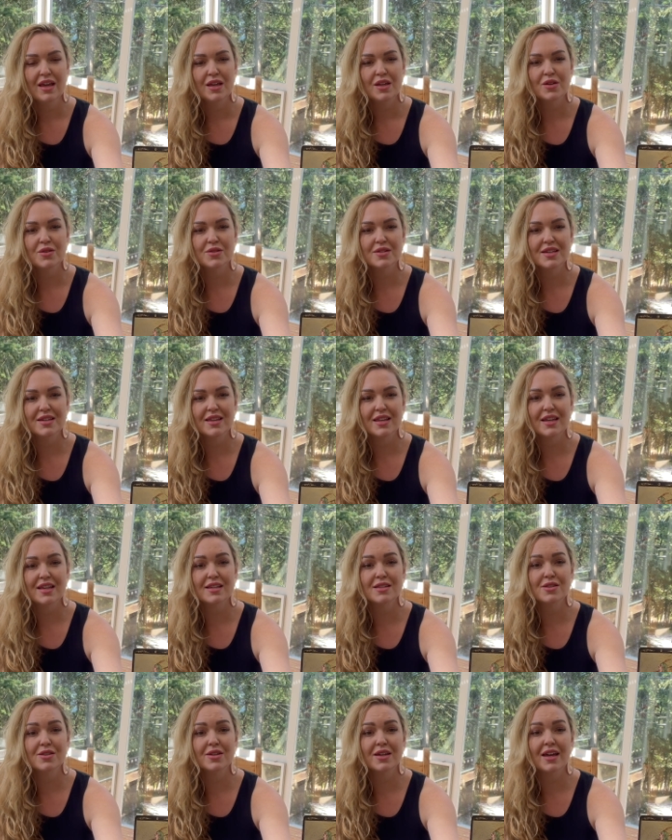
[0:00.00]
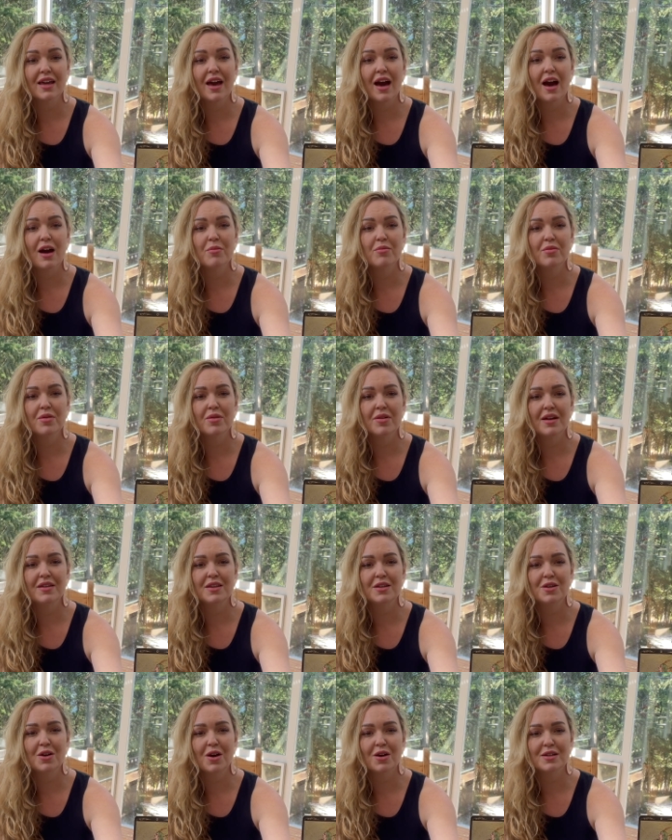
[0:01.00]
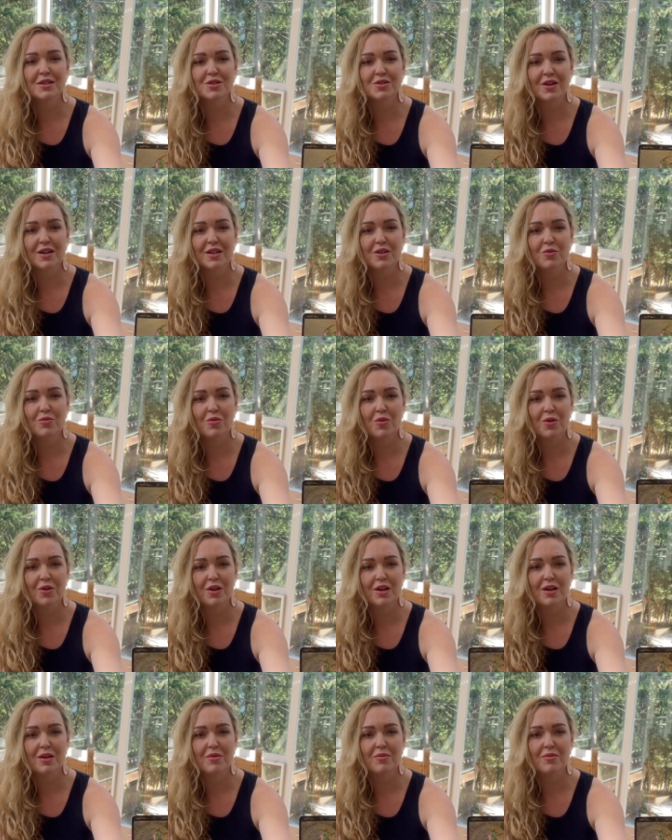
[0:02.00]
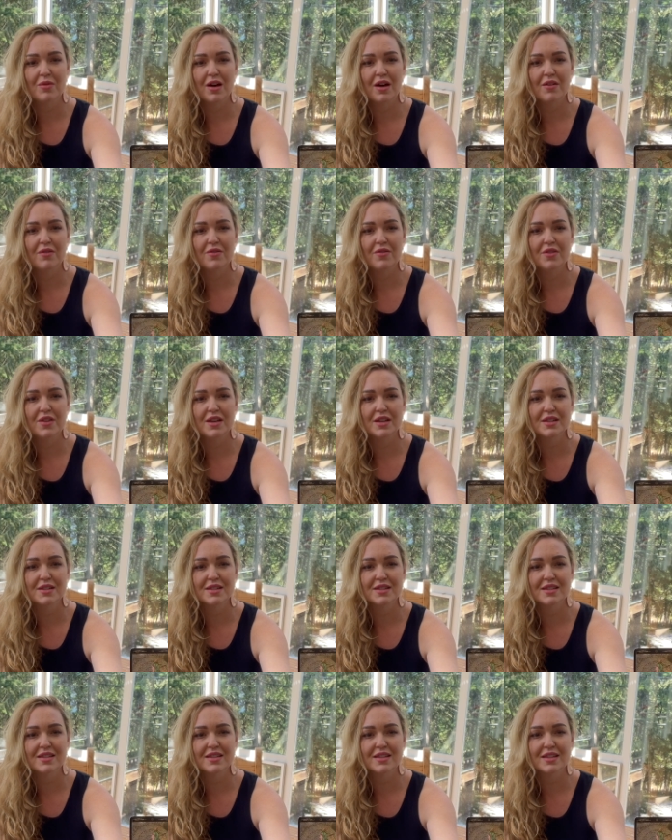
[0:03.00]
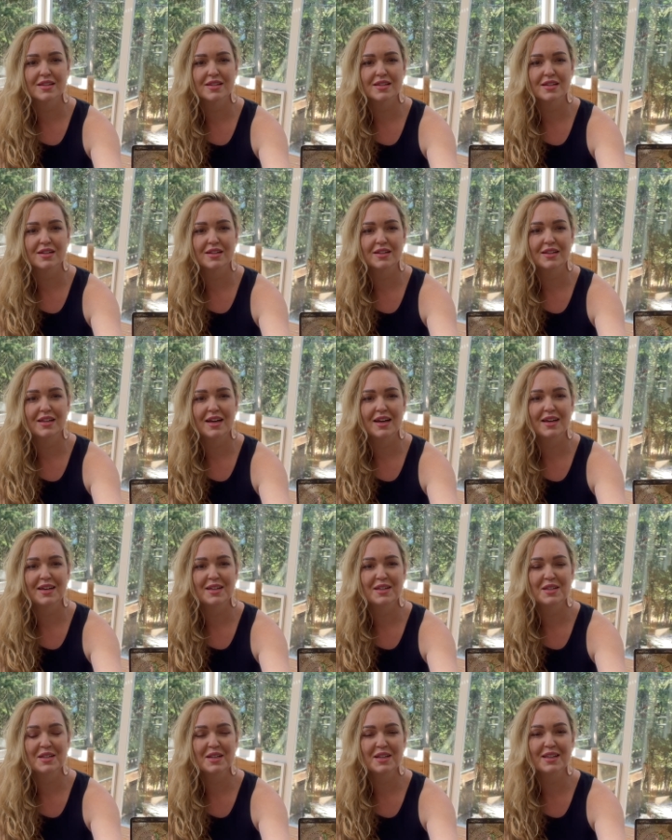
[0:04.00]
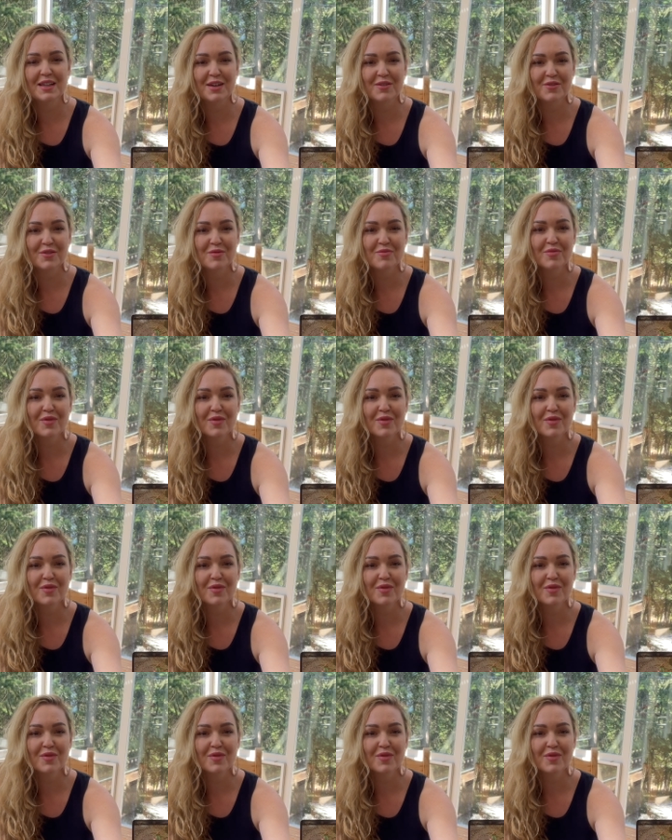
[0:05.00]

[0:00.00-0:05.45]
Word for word: you'll see that he's looking up and the dog is trying to warn him of this, this little uh, cliff.